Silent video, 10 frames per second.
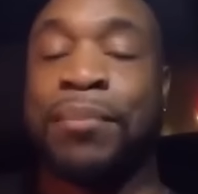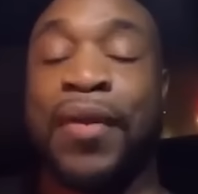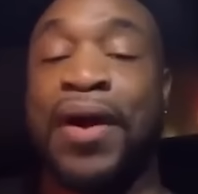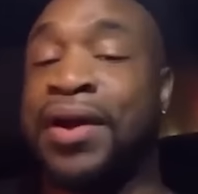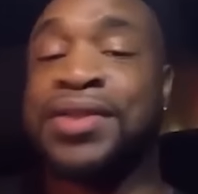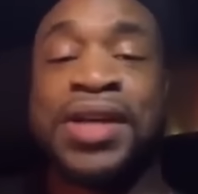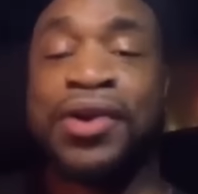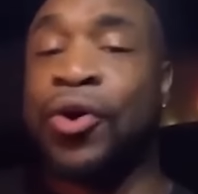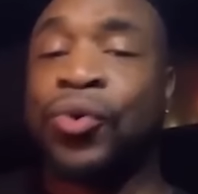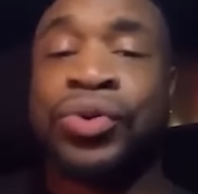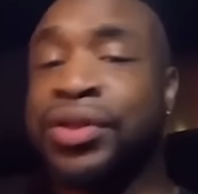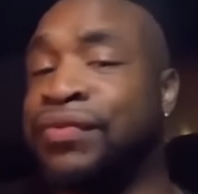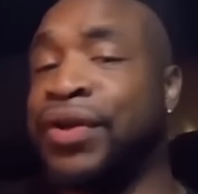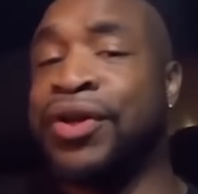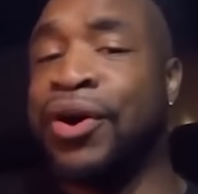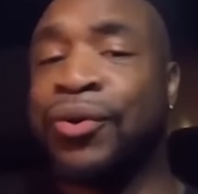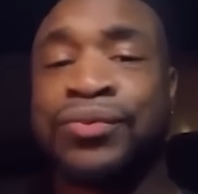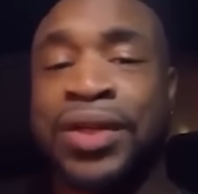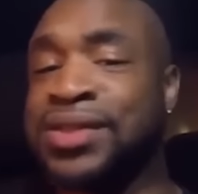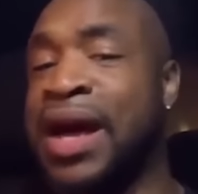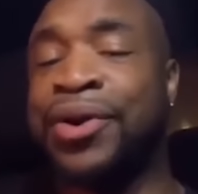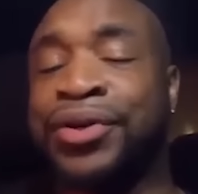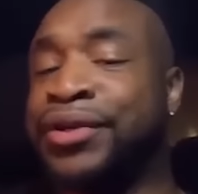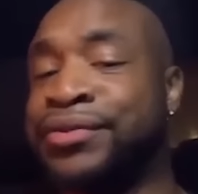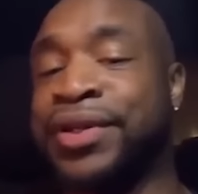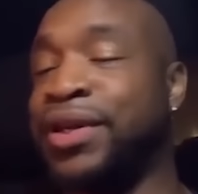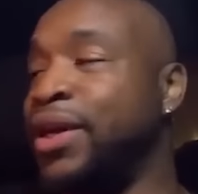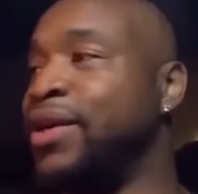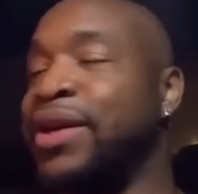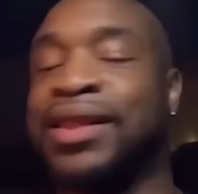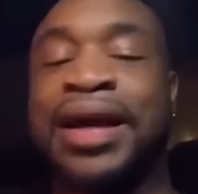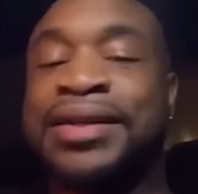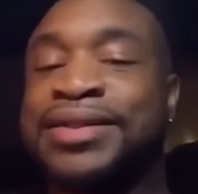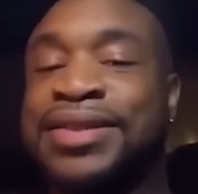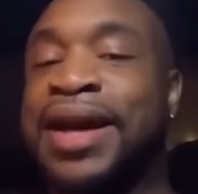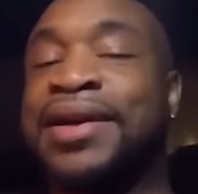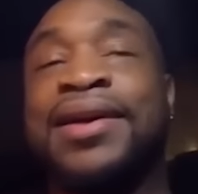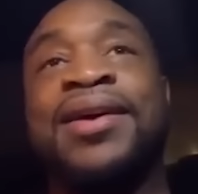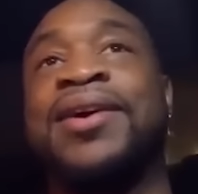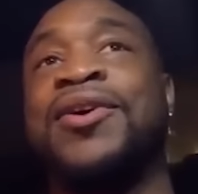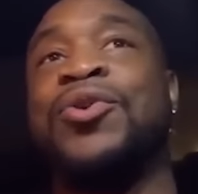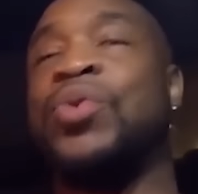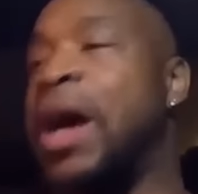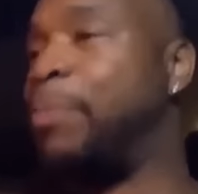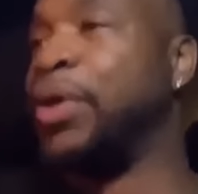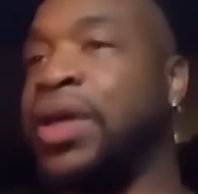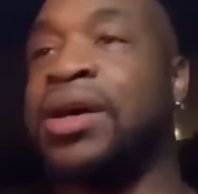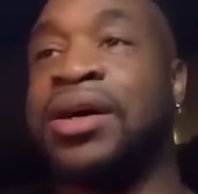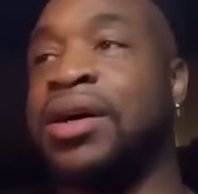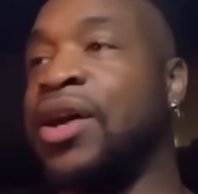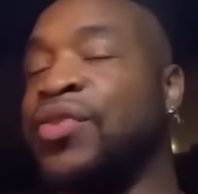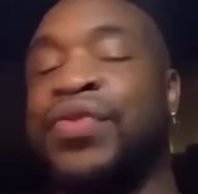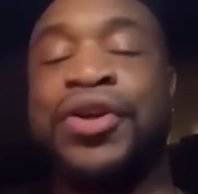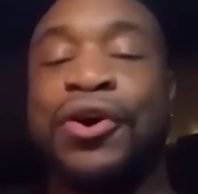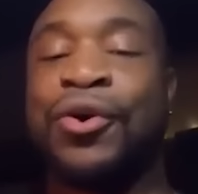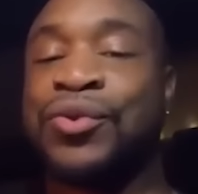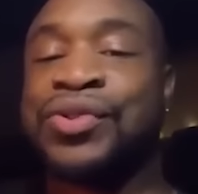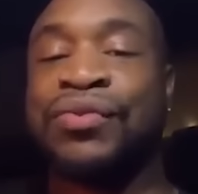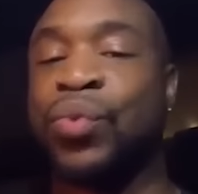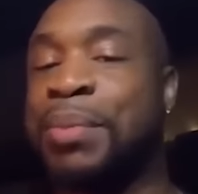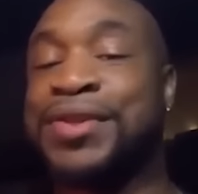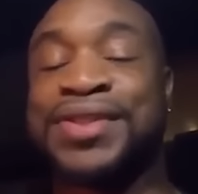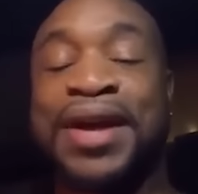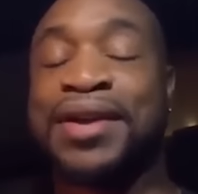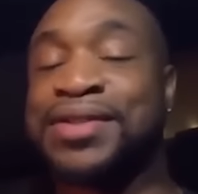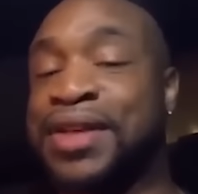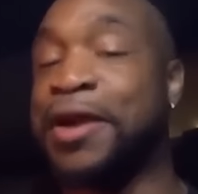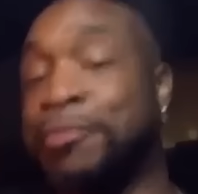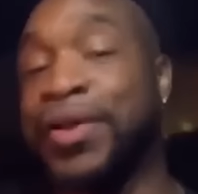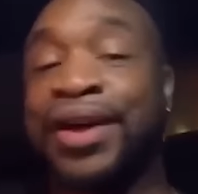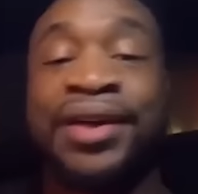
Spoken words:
And this ain't the only video that's out here in the internet like this. Like, you got plenty of other videos of women saying the same thing.